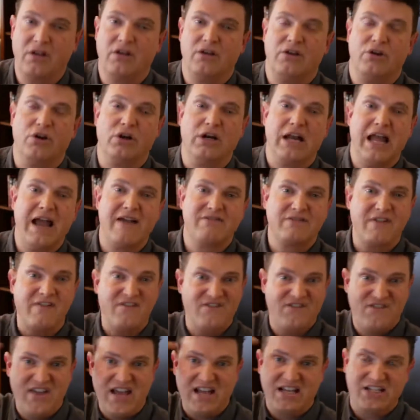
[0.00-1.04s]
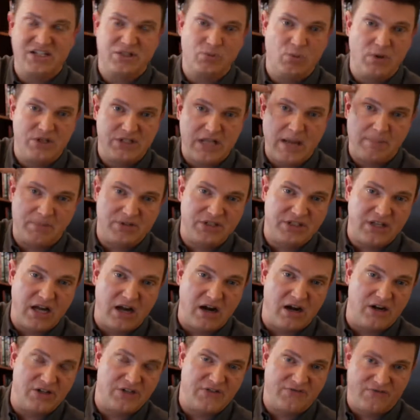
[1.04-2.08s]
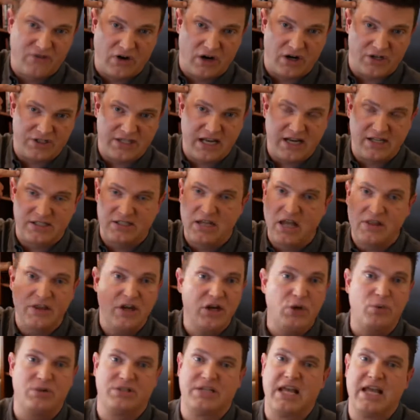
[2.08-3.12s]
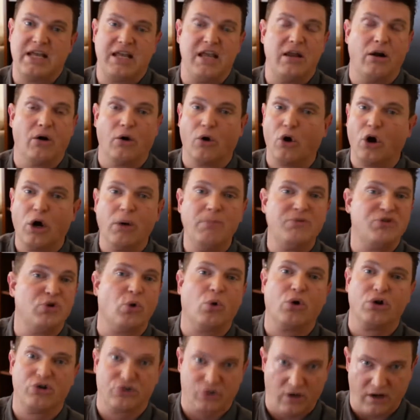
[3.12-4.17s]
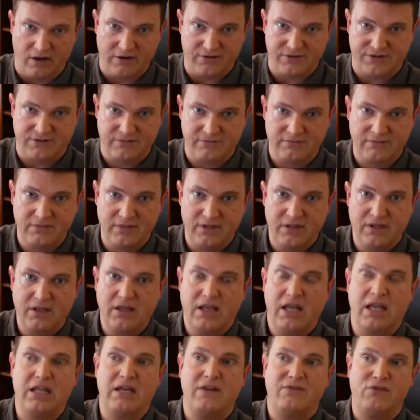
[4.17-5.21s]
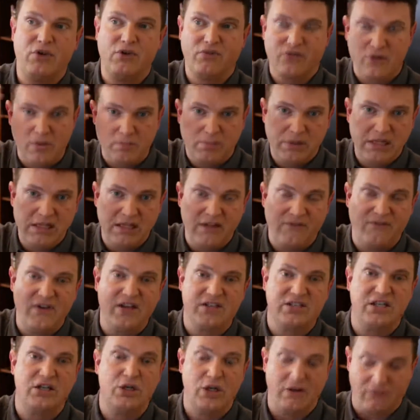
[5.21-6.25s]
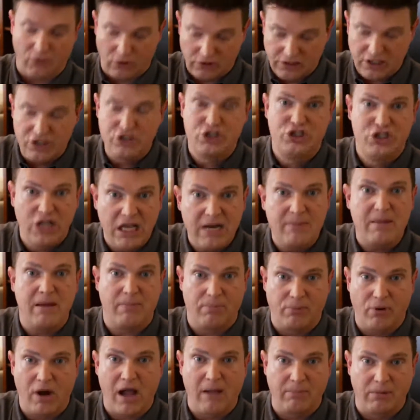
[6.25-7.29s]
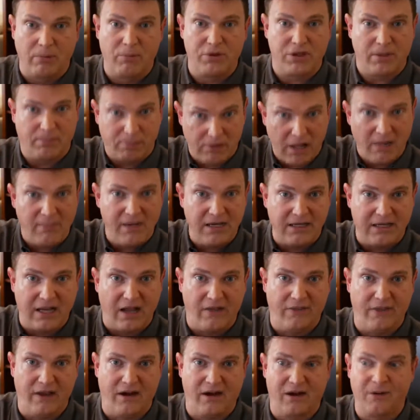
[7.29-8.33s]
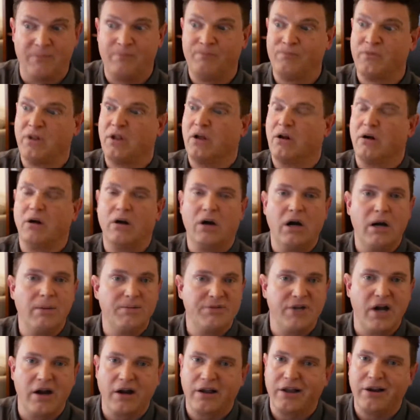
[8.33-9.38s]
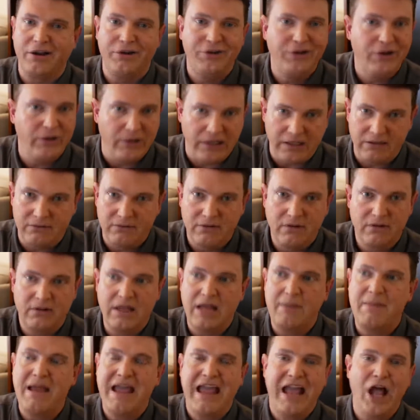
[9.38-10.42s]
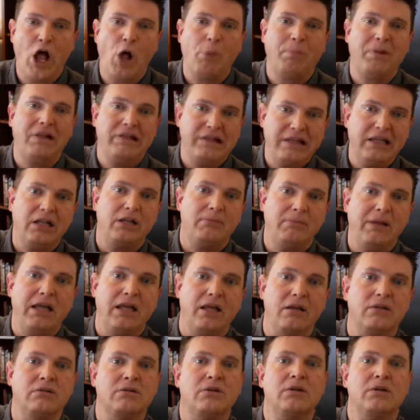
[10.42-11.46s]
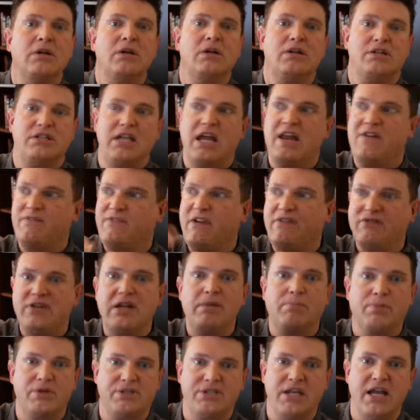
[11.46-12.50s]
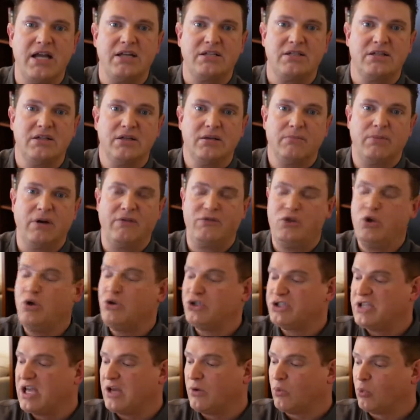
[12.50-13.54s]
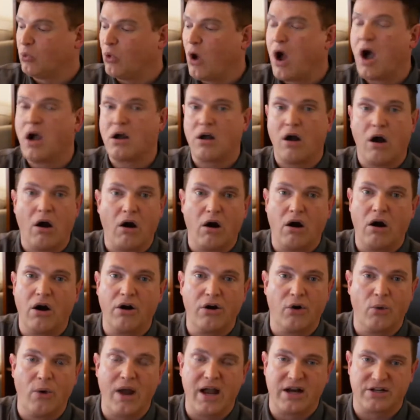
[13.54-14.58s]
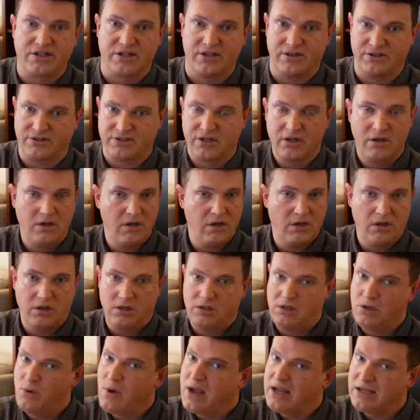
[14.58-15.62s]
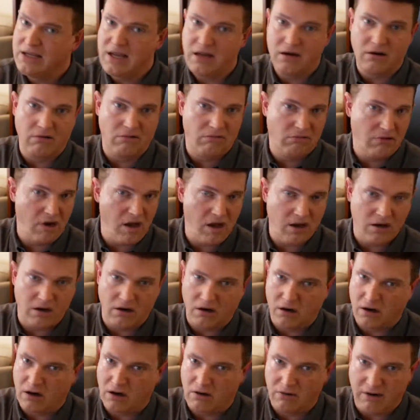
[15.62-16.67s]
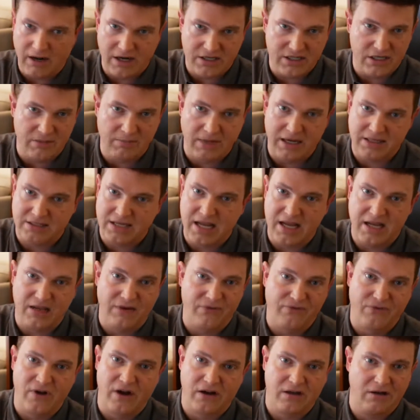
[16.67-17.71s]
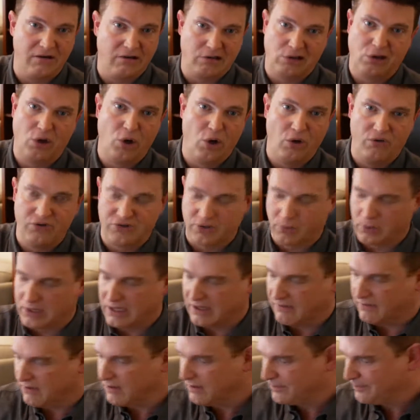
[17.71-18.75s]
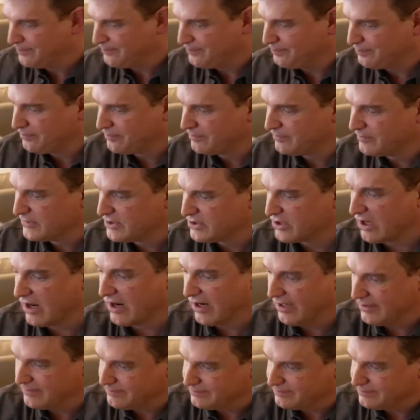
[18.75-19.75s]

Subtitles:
You're going to have to fix what's upstairs first. That has nothing to do with taking herbs or drugs. And if you've completely fixed it and you have a legitimate problem with the plumbing down there, herbs aren't going to do it. They may help a little bit, 10, 15%. But if you said rock hard erections, you ain't getting a rock hard erection by taking fucking cloves or whatever. Sorry.